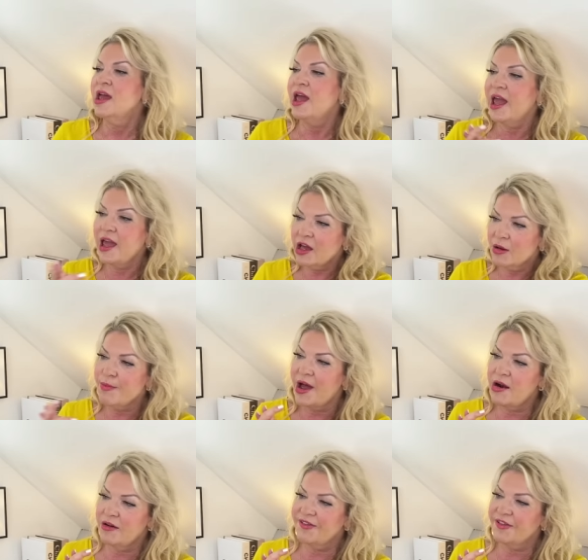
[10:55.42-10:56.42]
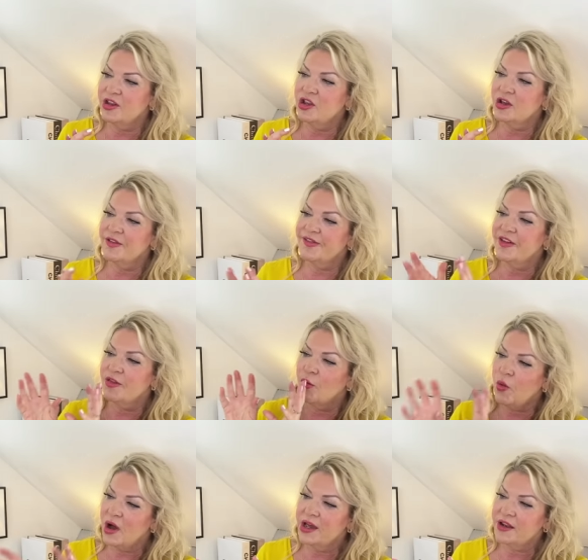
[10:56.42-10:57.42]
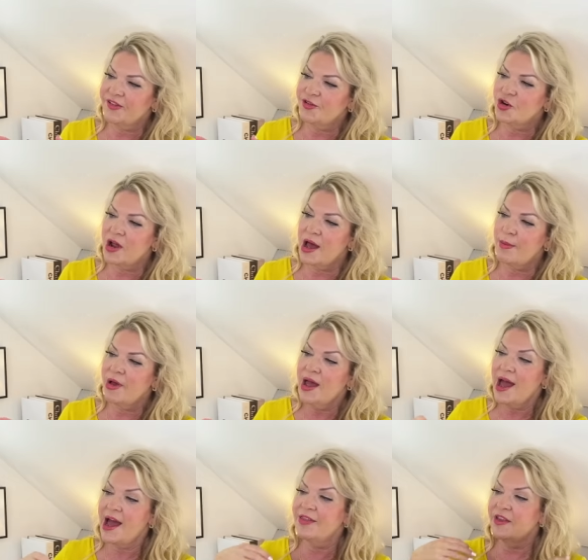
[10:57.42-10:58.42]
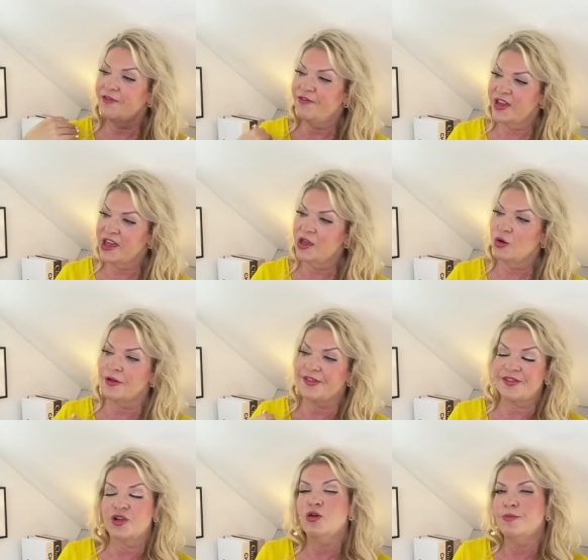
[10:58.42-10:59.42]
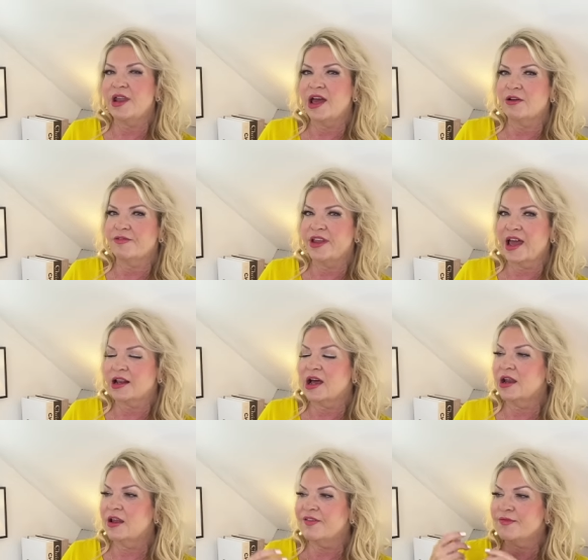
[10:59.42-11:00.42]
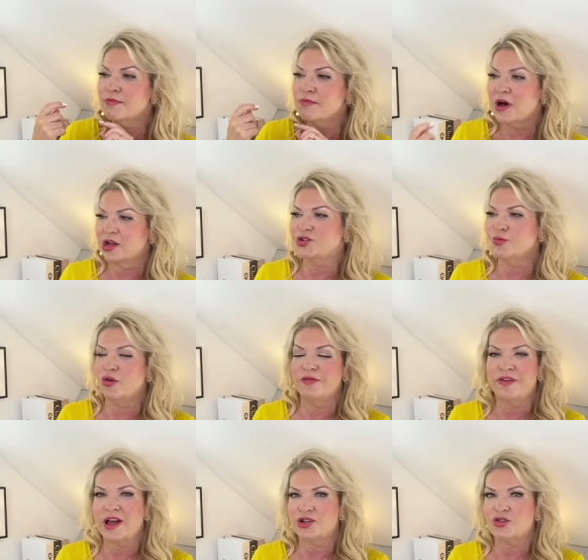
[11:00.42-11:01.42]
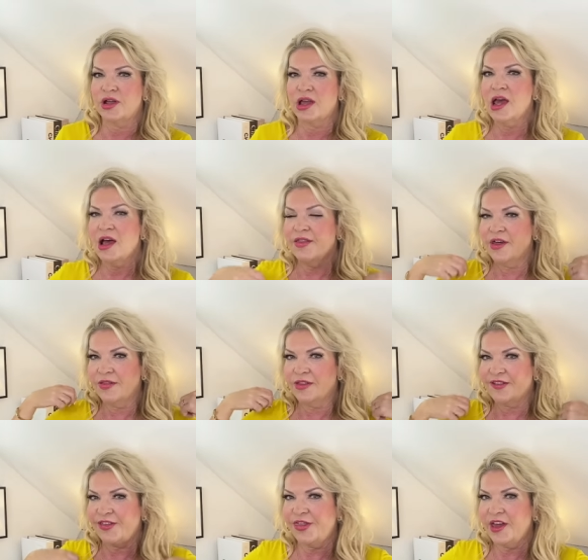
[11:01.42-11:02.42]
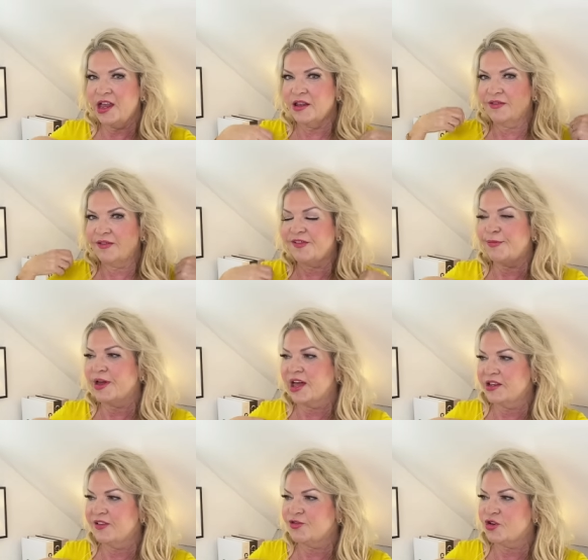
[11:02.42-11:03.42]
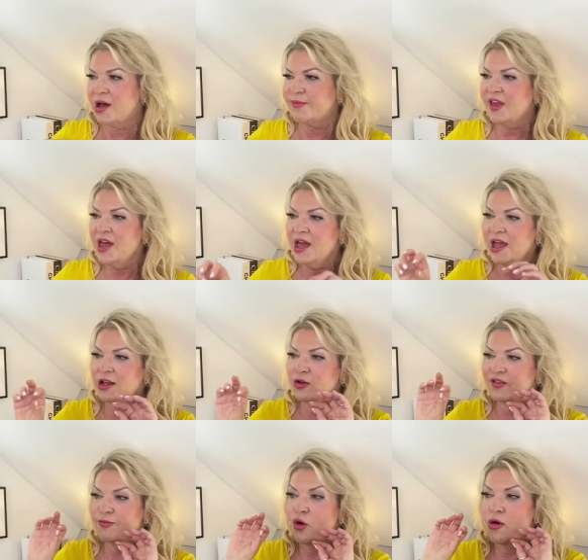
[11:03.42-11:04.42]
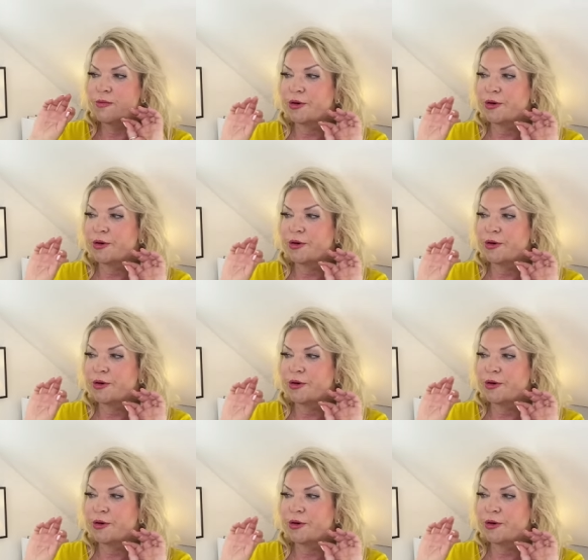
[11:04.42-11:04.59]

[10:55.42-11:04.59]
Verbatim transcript: In comparison, you can see the wider strap and the V or scoop neck neckline is much more flattering than the thin spaghetti straps. It looks more in